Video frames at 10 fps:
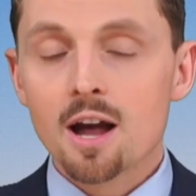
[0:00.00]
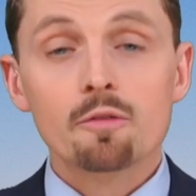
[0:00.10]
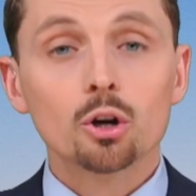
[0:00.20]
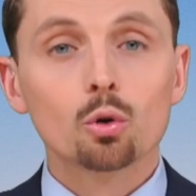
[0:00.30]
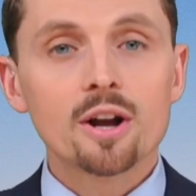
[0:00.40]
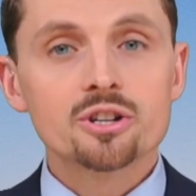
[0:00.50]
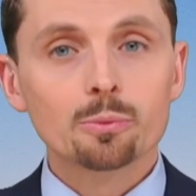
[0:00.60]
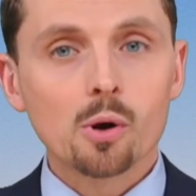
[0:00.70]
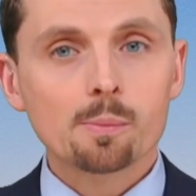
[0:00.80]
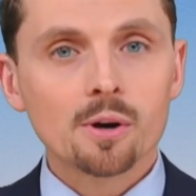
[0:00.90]
Governor
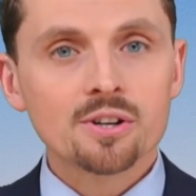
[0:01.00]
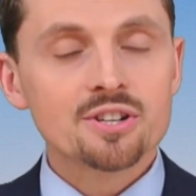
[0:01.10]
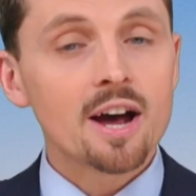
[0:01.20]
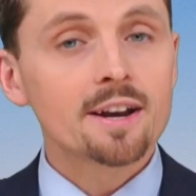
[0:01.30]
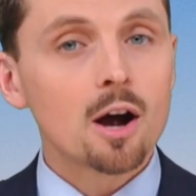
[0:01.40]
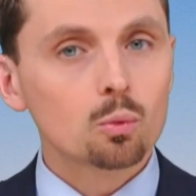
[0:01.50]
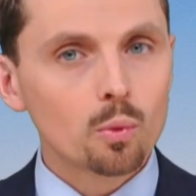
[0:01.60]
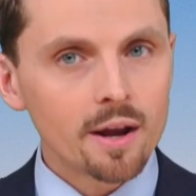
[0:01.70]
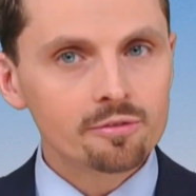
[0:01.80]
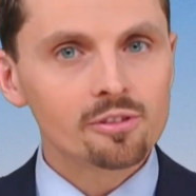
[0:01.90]
Gretchen Whitmer signed a
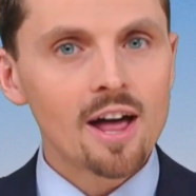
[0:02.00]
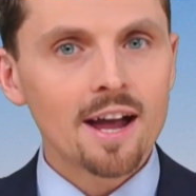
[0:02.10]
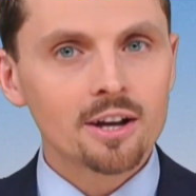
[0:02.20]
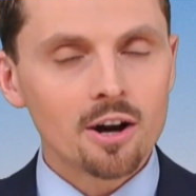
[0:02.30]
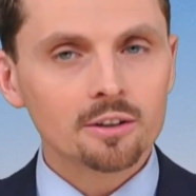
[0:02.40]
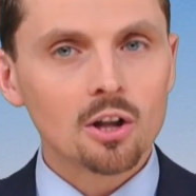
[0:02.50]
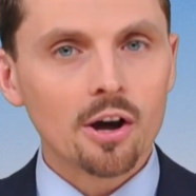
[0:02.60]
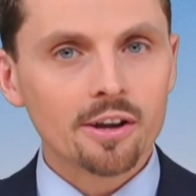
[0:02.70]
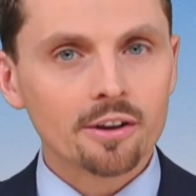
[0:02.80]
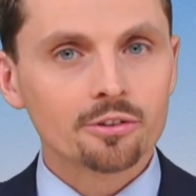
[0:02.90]
red flag gun
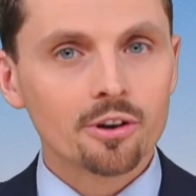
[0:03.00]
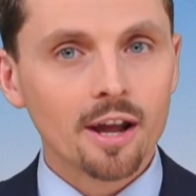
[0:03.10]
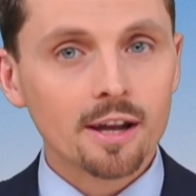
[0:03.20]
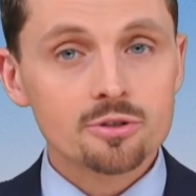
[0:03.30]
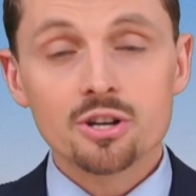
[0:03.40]
law yesterday.